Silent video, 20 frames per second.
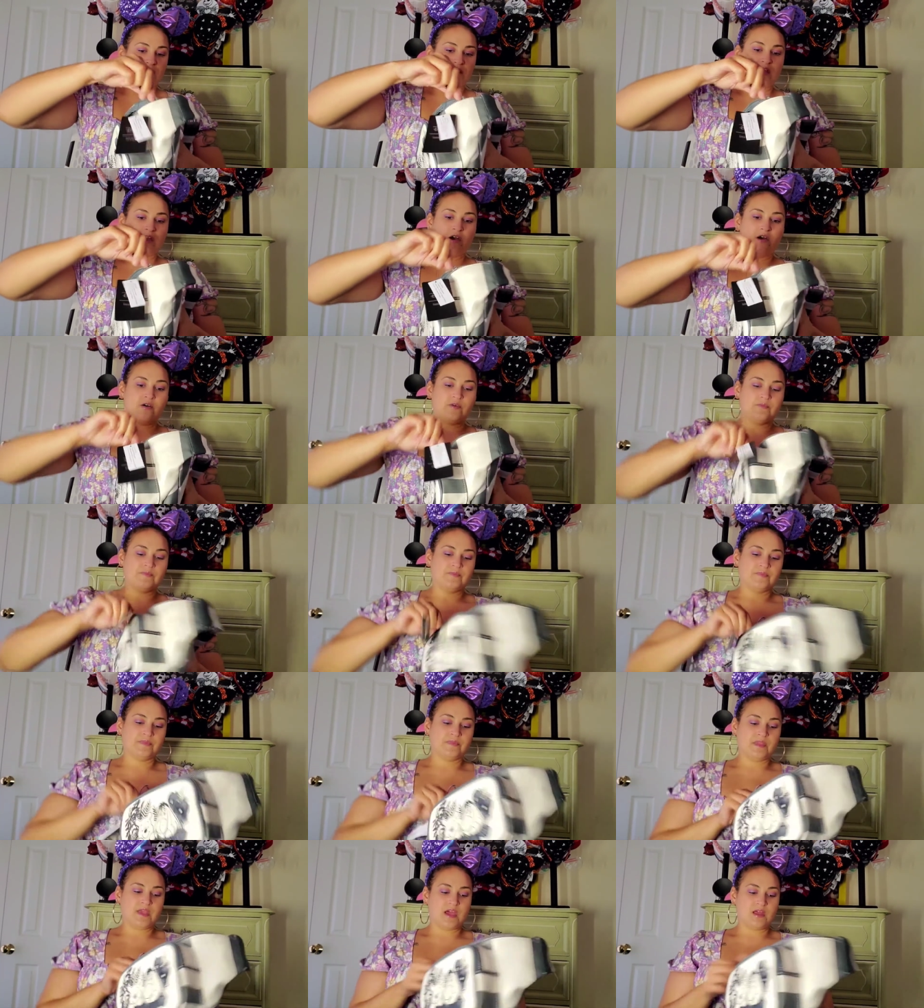Now,
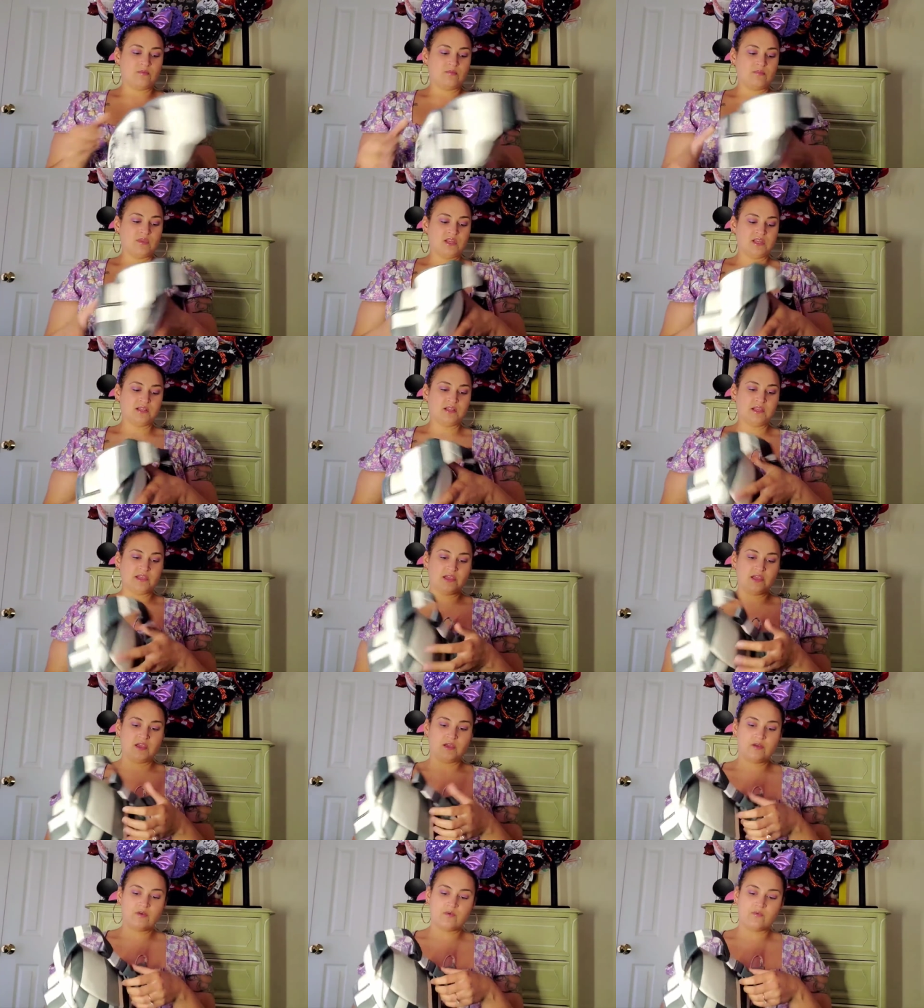
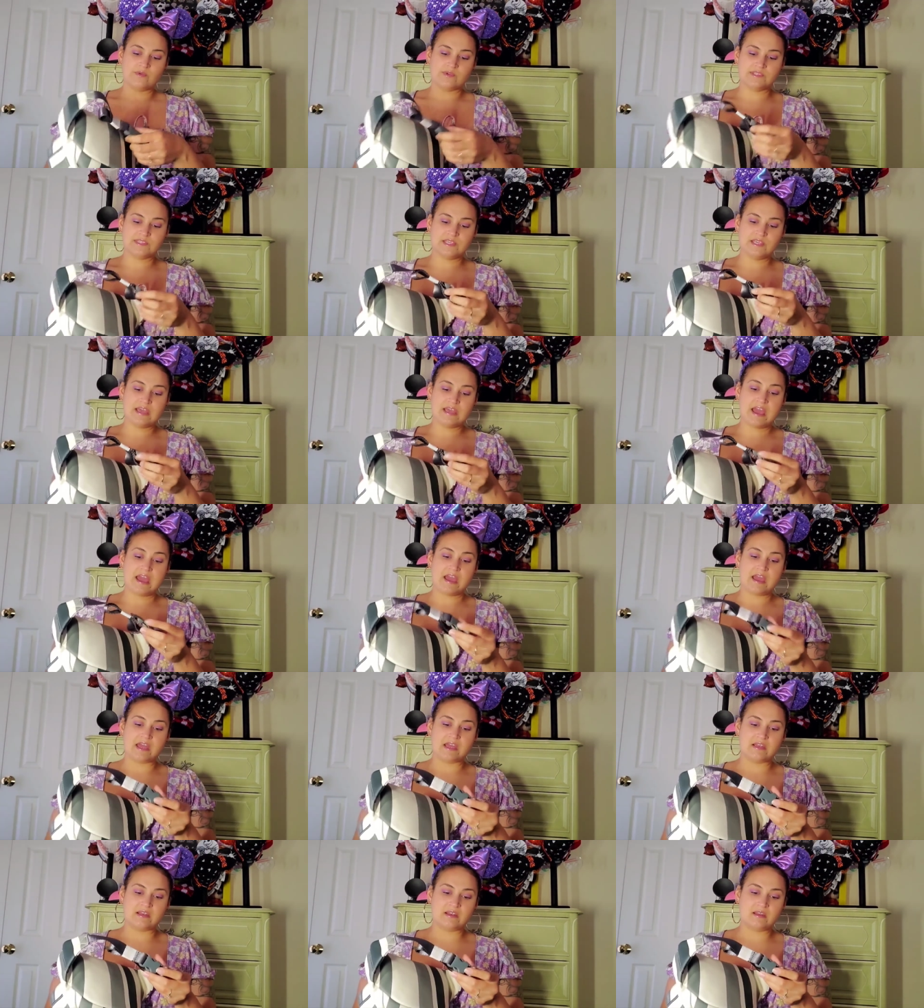admittedly, once
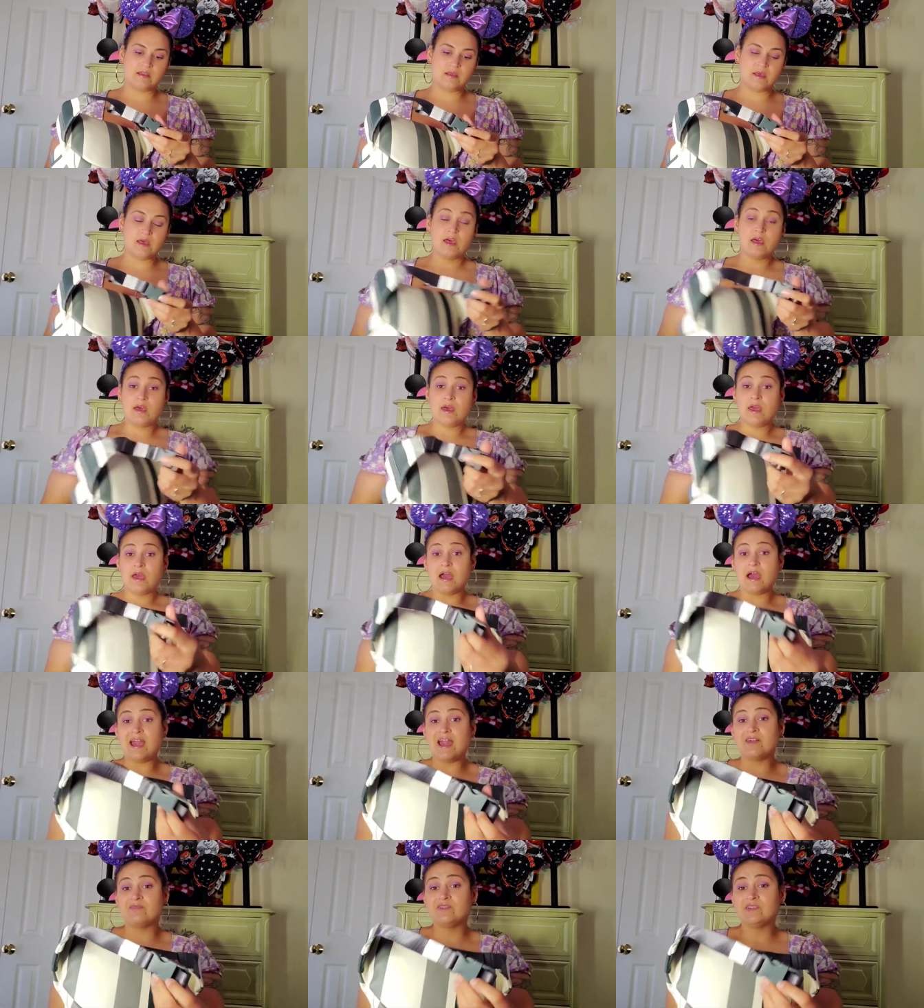again,
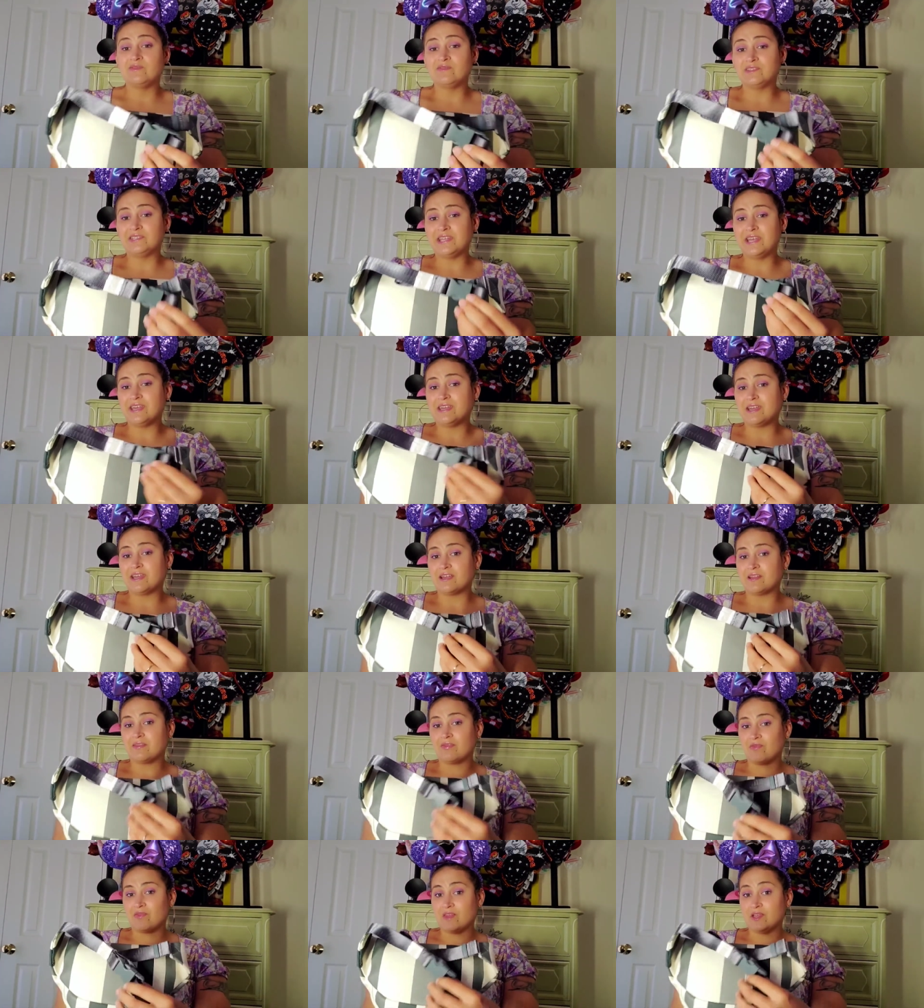I haven't even
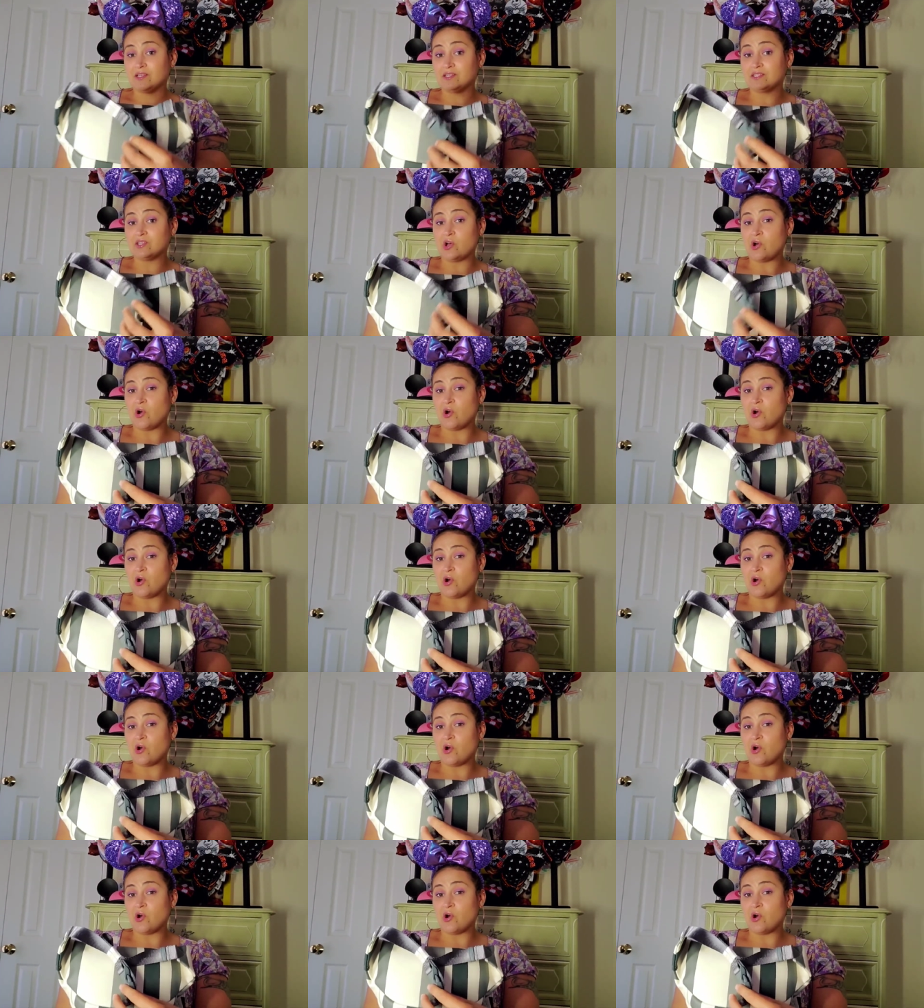taken this